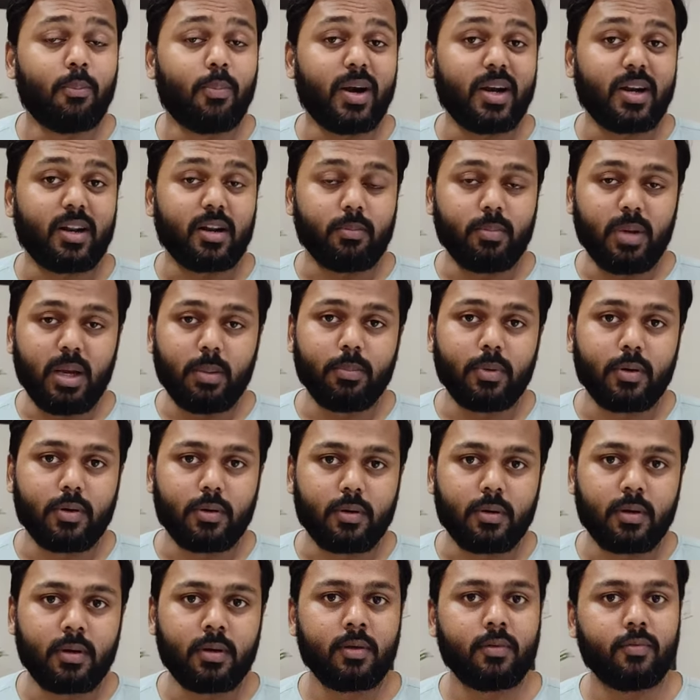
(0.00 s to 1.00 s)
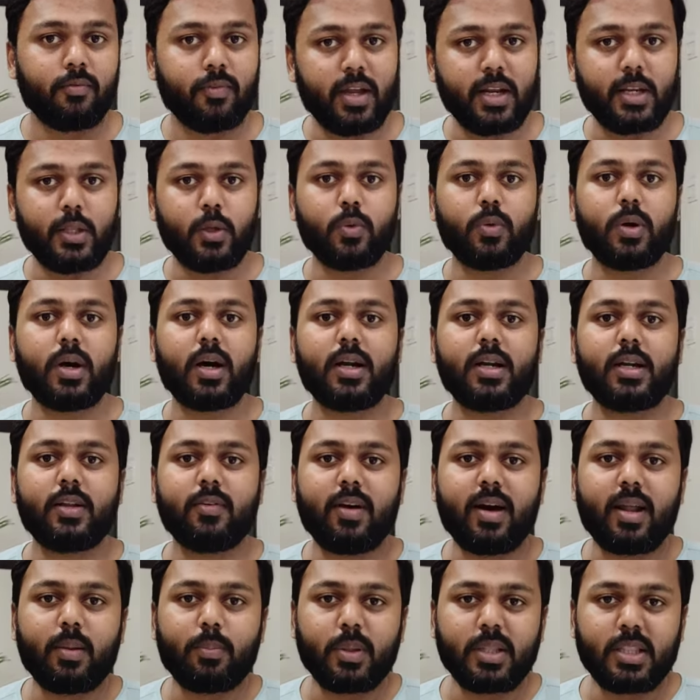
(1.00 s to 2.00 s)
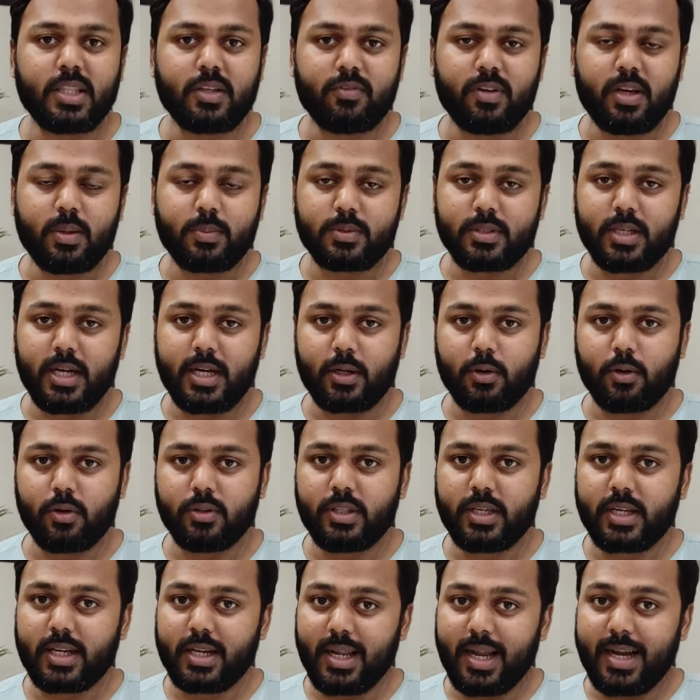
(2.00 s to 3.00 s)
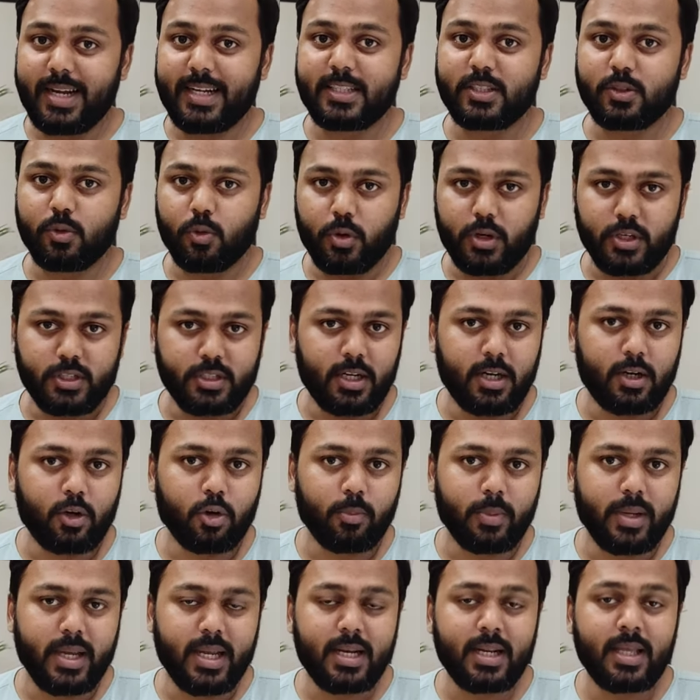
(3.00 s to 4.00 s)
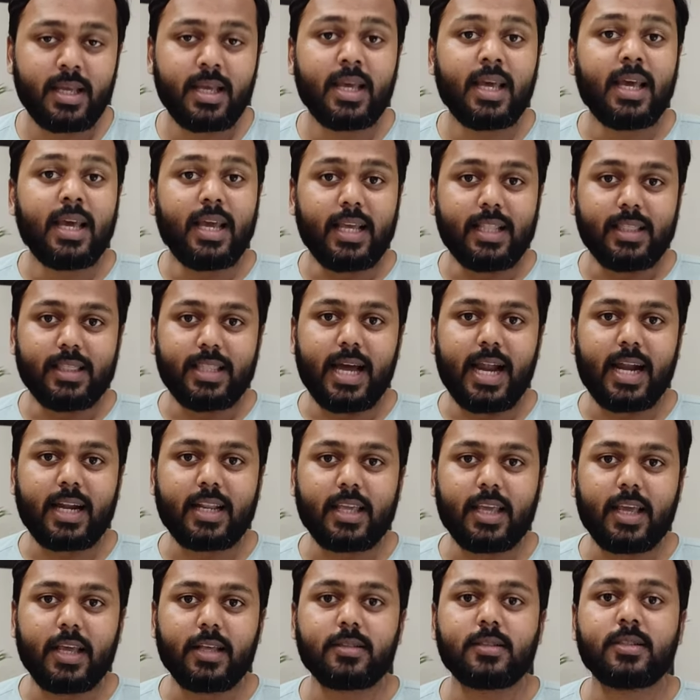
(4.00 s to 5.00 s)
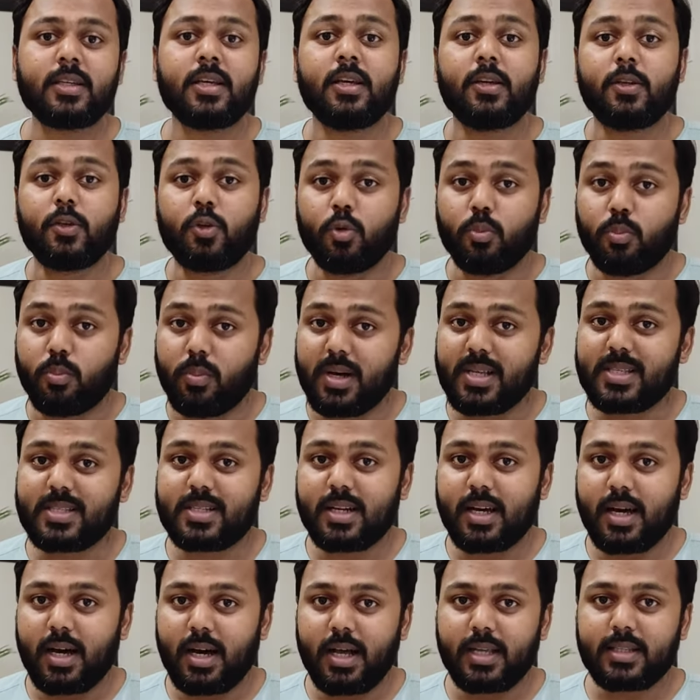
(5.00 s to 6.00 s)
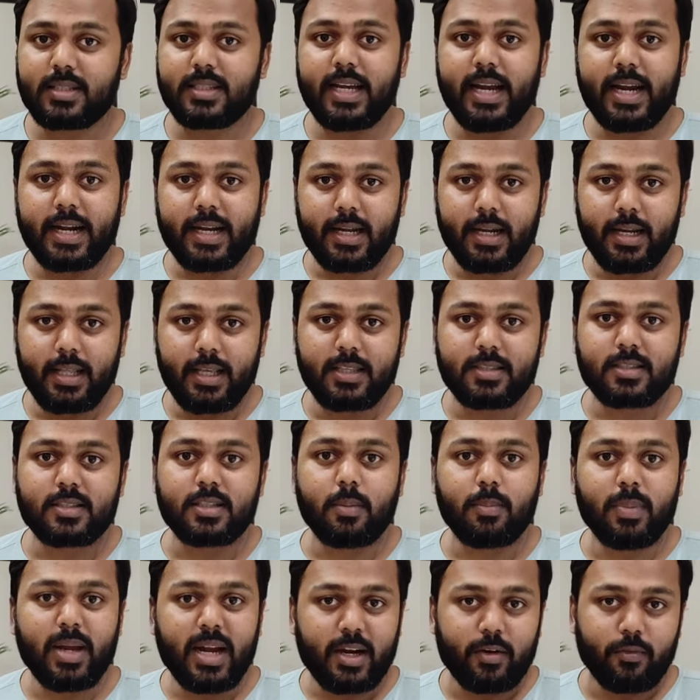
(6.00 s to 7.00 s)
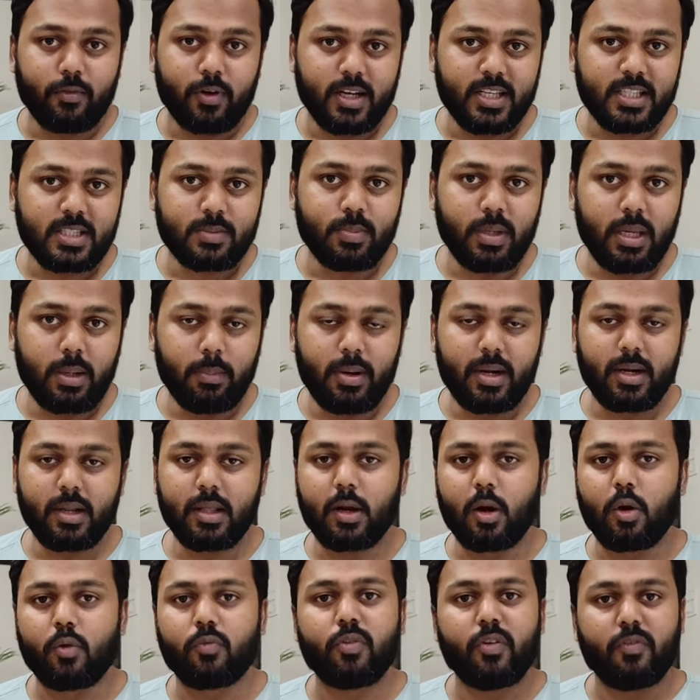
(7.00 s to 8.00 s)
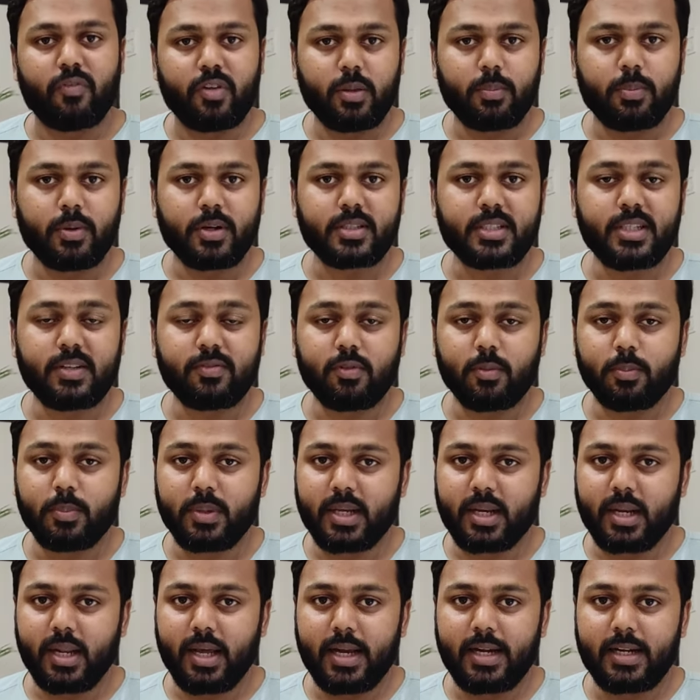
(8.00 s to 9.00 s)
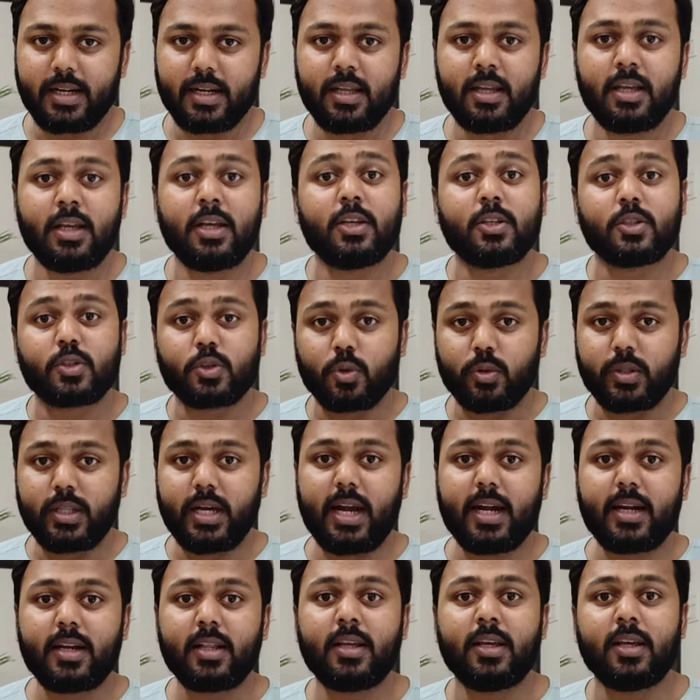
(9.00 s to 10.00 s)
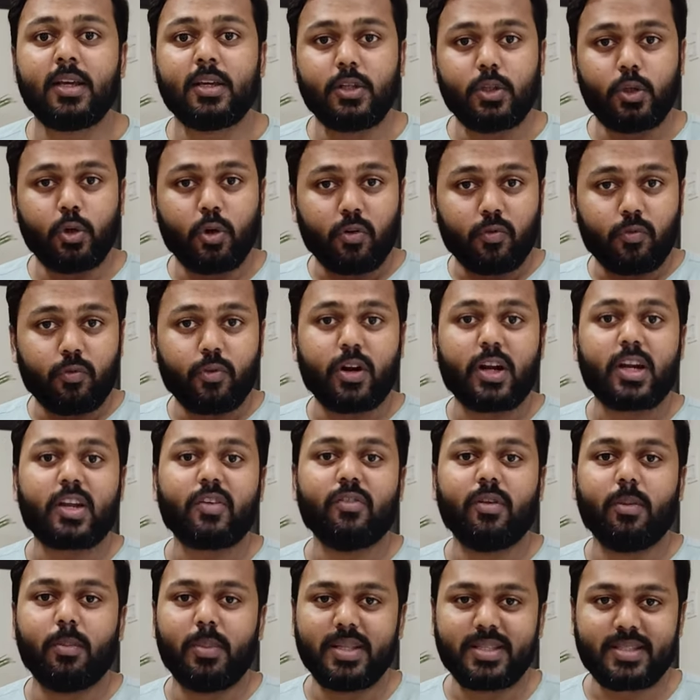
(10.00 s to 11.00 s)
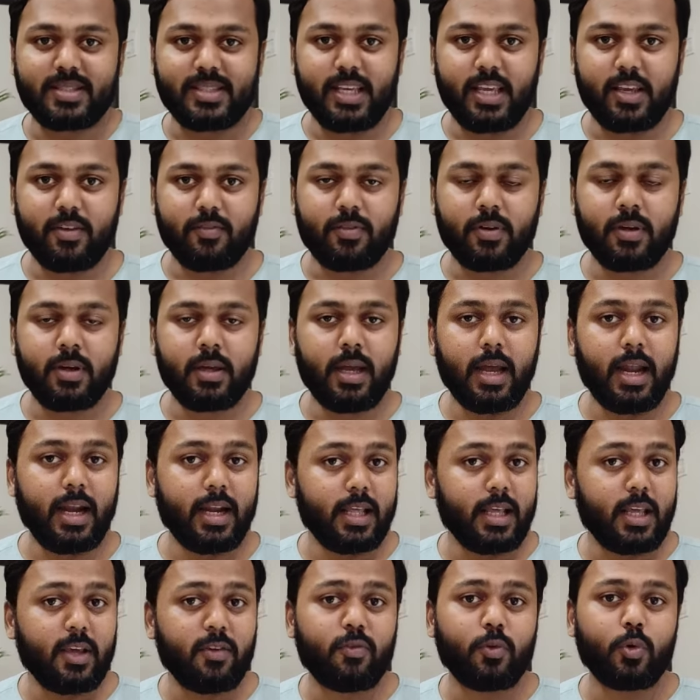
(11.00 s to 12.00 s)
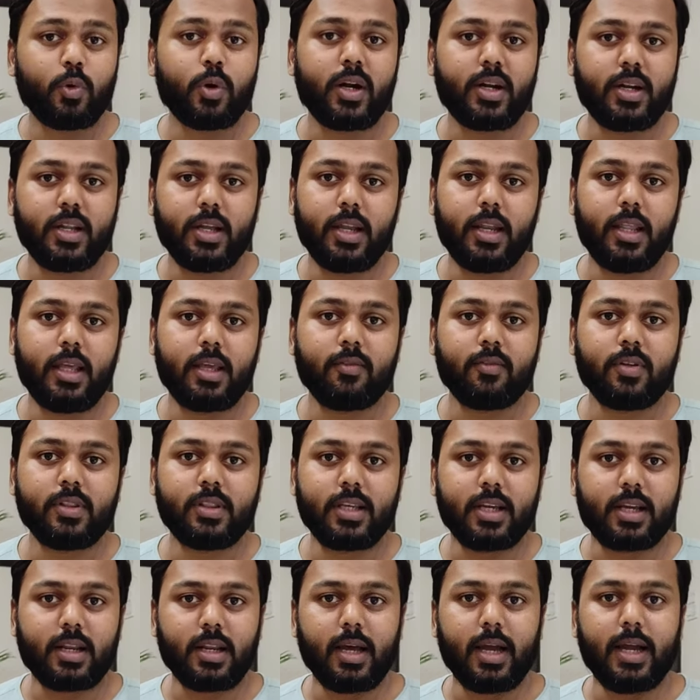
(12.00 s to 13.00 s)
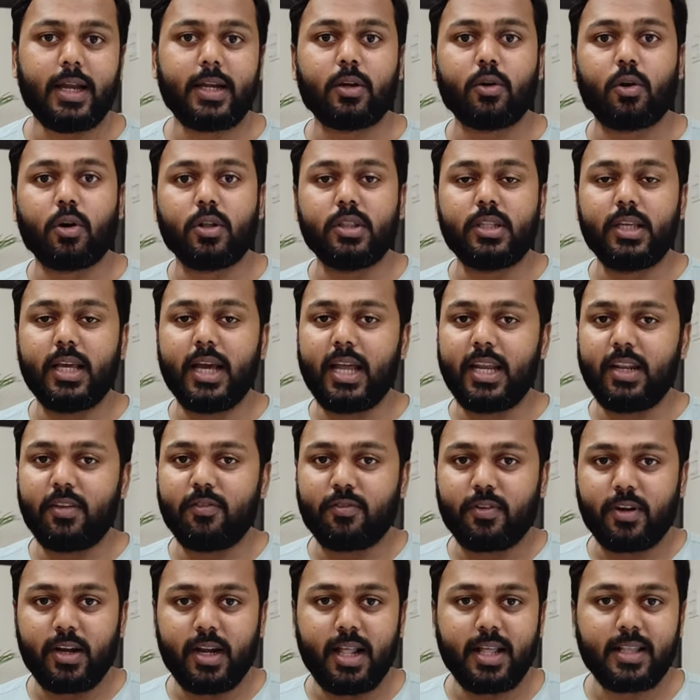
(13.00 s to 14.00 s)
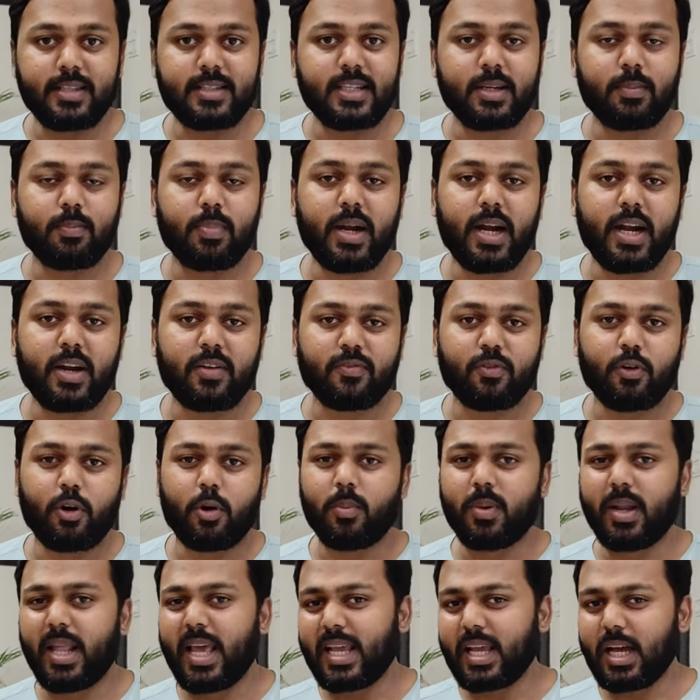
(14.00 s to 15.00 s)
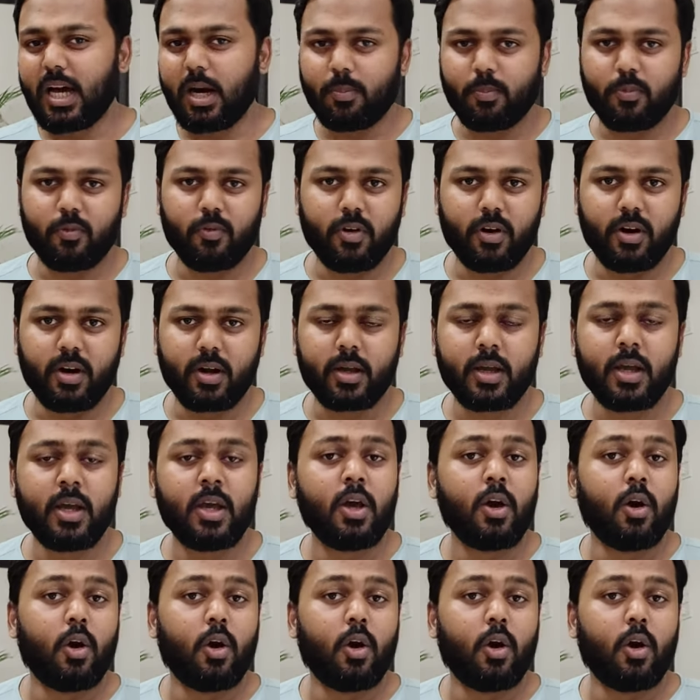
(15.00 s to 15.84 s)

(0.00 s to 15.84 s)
But remember, when you are developing the website on the client's original domain, in that case, you must ask at least some advance payment around 50% from the client so that your work will be safe. And if you are dealing with the client on the any freelancing platform like Upwork